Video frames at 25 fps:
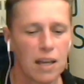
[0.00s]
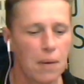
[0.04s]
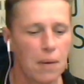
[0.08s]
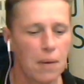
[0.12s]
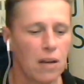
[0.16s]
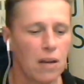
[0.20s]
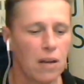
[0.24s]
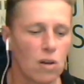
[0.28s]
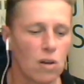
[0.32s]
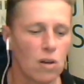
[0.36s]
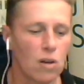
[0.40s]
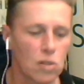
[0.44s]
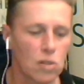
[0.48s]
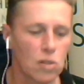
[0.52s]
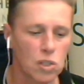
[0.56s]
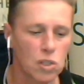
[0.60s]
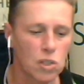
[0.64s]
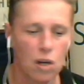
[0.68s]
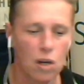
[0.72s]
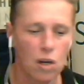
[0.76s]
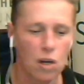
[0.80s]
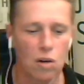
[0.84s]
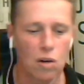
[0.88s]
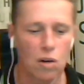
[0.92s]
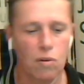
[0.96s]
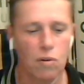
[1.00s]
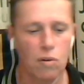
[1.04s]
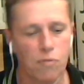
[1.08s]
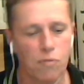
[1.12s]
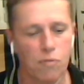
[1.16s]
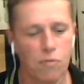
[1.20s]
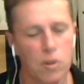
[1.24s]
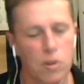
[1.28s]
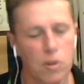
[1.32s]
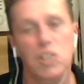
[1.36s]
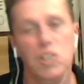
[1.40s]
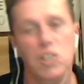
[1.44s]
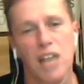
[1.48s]
and also
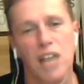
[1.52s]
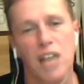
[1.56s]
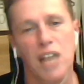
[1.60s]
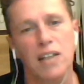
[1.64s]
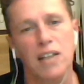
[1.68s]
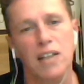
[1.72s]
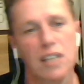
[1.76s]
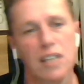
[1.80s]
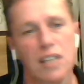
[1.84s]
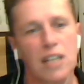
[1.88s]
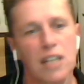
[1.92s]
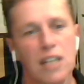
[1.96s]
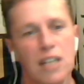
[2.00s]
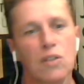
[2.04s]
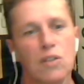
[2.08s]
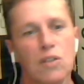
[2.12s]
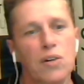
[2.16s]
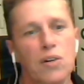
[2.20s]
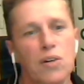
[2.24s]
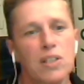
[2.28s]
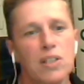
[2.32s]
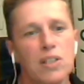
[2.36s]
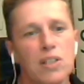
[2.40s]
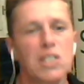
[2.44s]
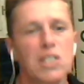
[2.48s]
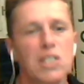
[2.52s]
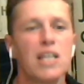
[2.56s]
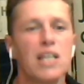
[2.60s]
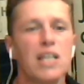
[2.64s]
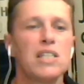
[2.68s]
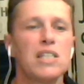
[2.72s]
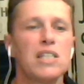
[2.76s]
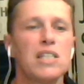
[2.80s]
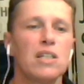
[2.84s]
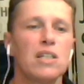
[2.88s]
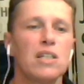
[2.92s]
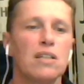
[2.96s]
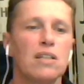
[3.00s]
for the childcare
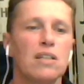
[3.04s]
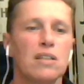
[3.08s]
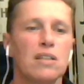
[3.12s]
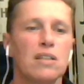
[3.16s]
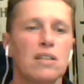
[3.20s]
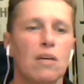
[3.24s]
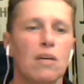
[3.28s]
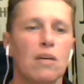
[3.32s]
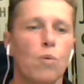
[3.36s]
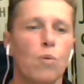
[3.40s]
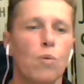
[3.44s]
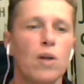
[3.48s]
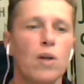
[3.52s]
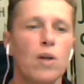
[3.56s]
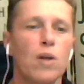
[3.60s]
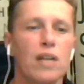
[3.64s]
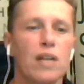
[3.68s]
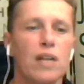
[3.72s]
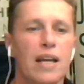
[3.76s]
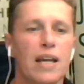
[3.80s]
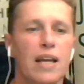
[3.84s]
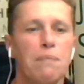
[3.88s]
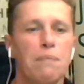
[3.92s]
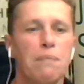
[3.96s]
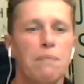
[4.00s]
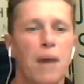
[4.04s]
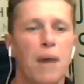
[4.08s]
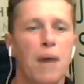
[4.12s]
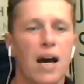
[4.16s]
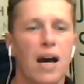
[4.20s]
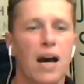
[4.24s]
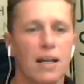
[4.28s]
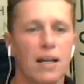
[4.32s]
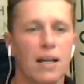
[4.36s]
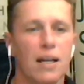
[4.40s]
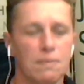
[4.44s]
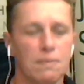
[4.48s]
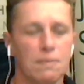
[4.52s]
organization Wonderland
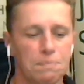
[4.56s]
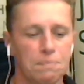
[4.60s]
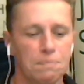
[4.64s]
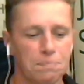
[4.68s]
Baren.